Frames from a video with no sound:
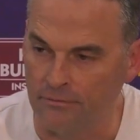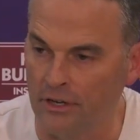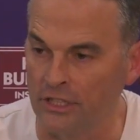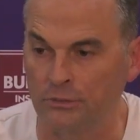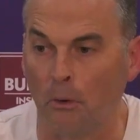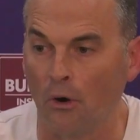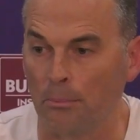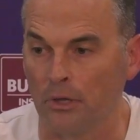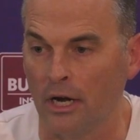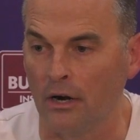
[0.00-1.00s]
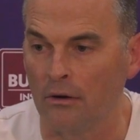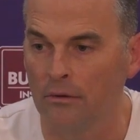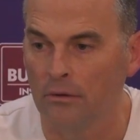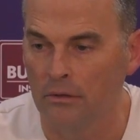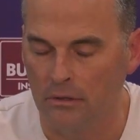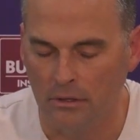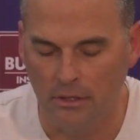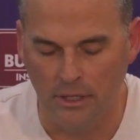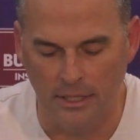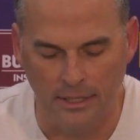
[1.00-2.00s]
very smart player,
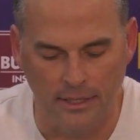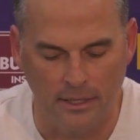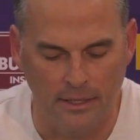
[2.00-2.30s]
and